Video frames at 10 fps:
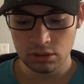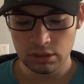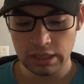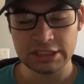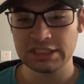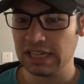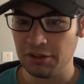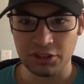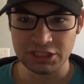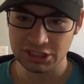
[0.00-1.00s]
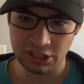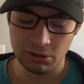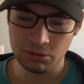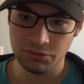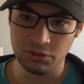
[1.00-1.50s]
Let's see how things
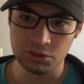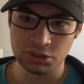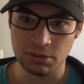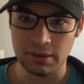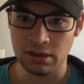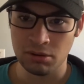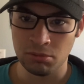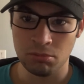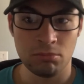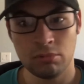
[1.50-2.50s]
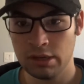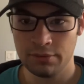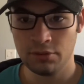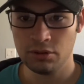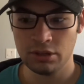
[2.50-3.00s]
go in the future about
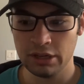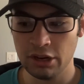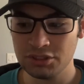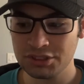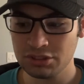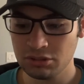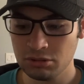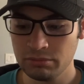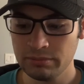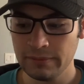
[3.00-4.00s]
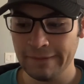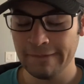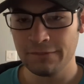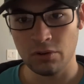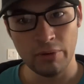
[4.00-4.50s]
whatever. And also,
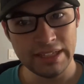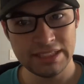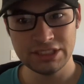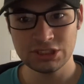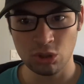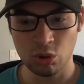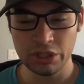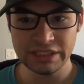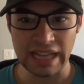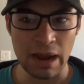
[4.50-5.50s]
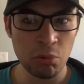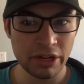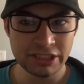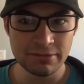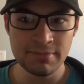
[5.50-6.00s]
for racing stories, I
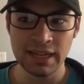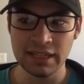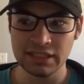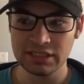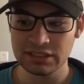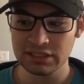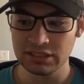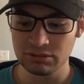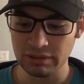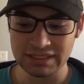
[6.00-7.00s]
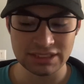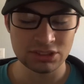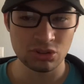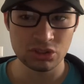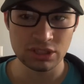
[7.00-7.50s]
wanted to make racing
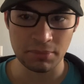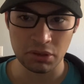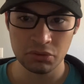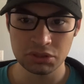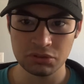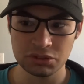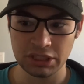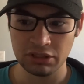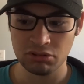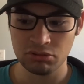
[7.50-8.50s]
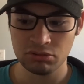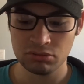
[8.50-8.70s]
stories on my original channel